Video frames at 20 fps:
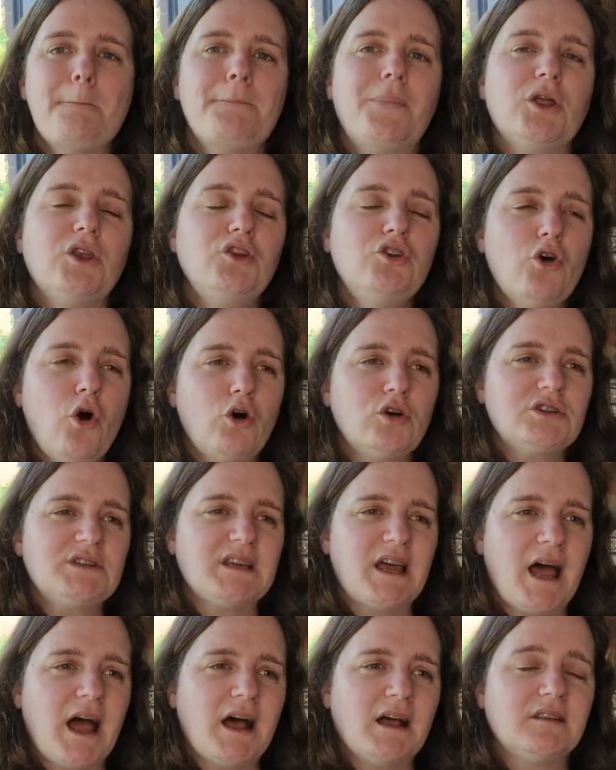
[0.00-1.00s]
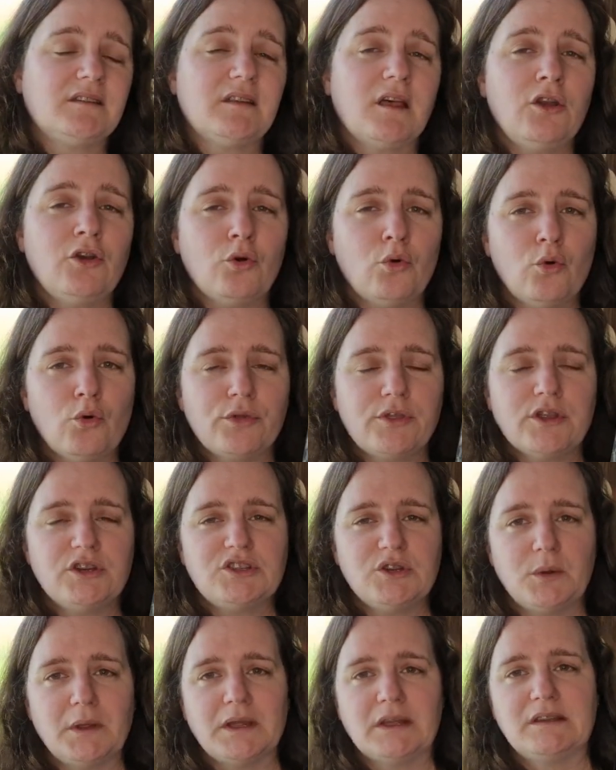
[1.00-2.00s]
but not as an author
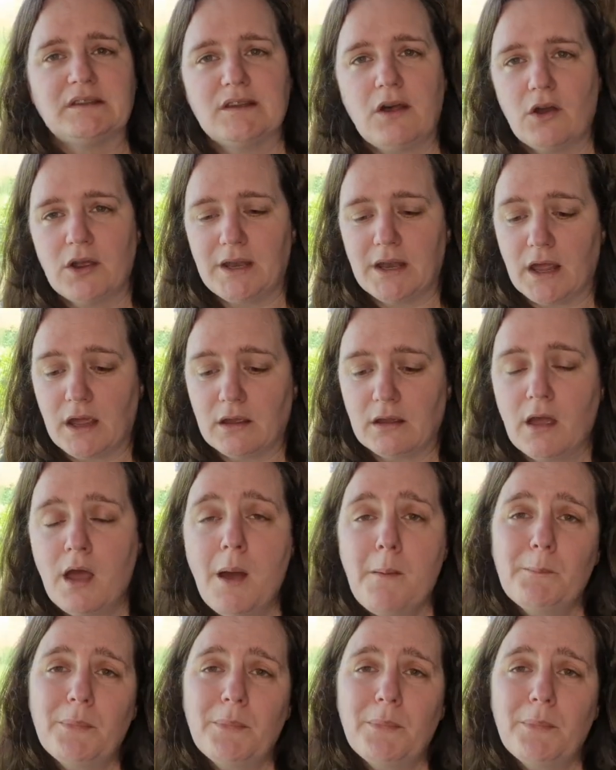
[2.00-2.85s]
doing a signing.